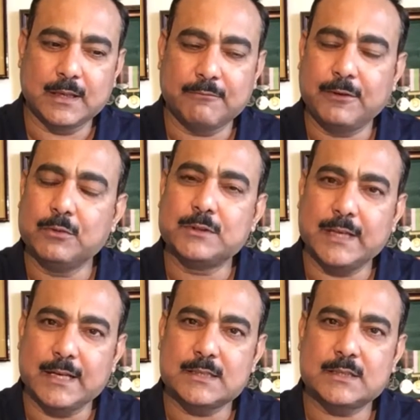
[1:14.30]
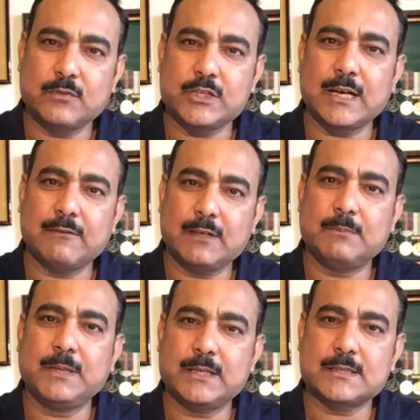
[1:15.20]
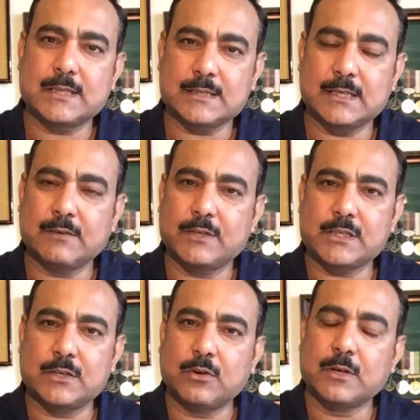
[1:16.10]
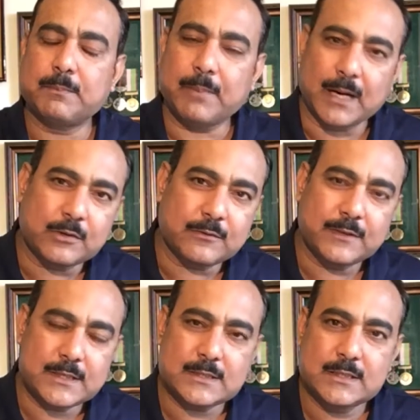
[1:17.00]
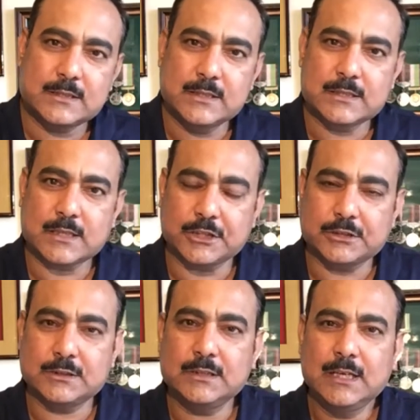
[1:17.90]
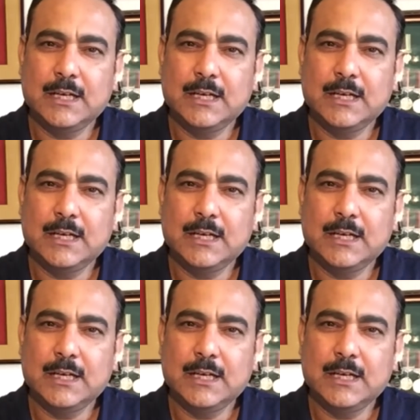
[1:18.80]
few things which I will be discussing, which are not part of this discussion.